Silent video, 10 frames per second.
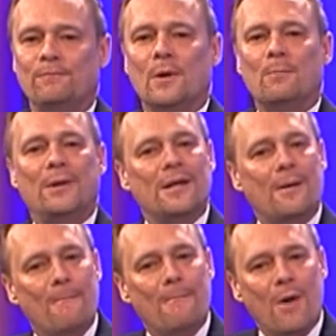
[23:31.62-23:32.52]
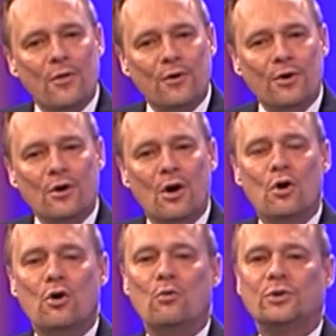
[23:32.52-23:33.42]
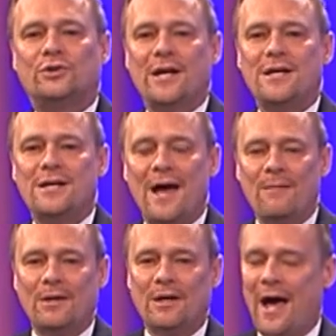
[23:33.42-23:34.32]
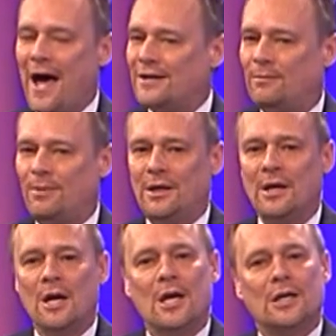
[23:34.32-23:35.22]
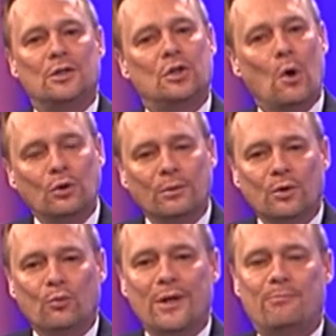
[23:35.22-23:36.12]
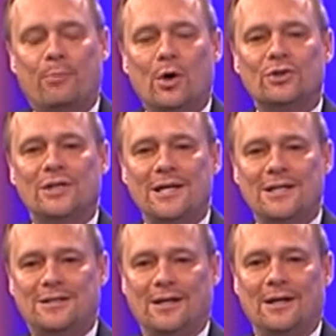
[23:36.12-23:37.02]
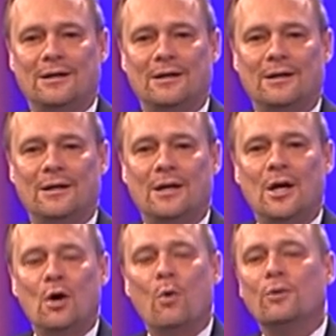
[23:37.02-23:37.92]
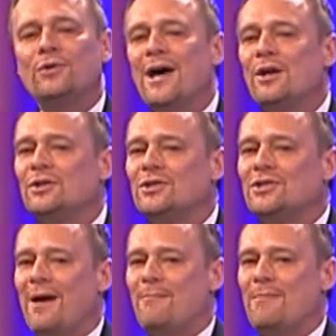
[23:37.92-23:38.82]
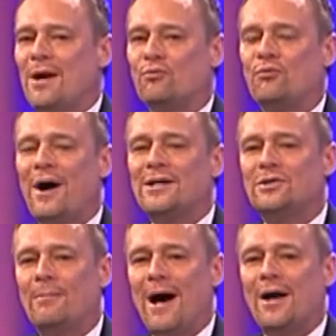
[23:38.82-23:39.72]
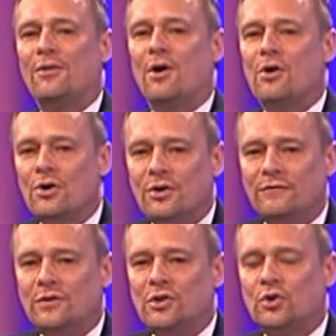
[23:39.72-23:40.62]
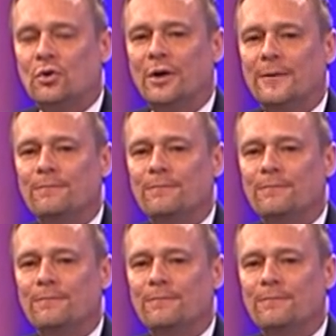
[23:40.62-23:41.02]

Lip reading: But he had a mother who was dynamic, had to be, told him to read books, and he did. Well, not only does that man rise up out of the hood of Detroit.